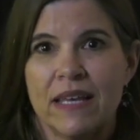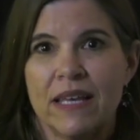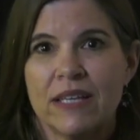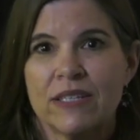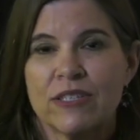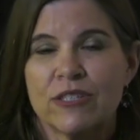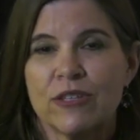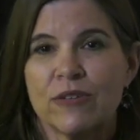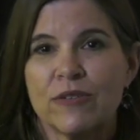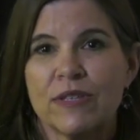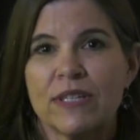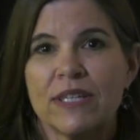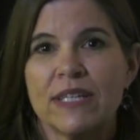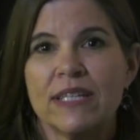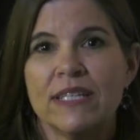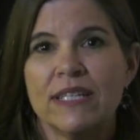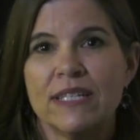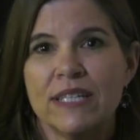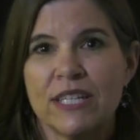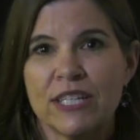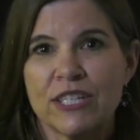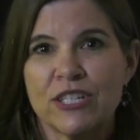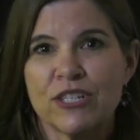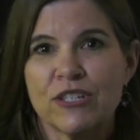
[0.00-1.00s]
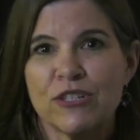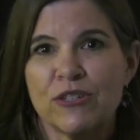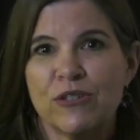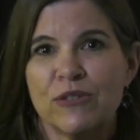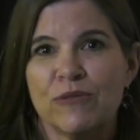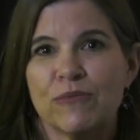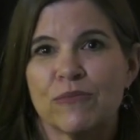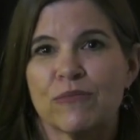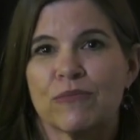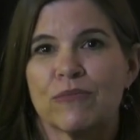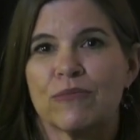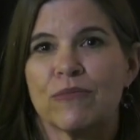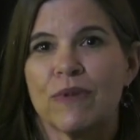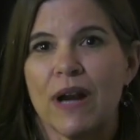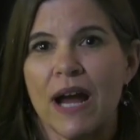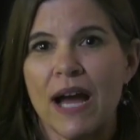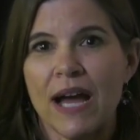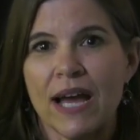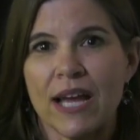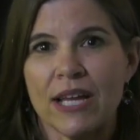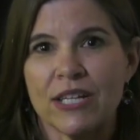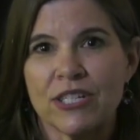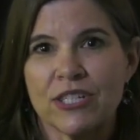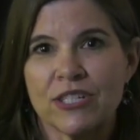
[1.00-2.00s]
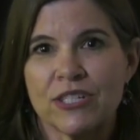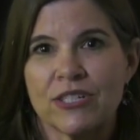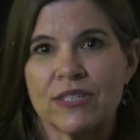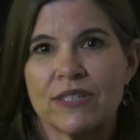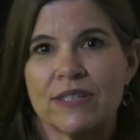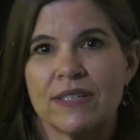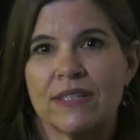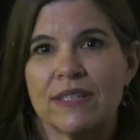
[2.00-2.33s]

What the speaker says: So the initial rush,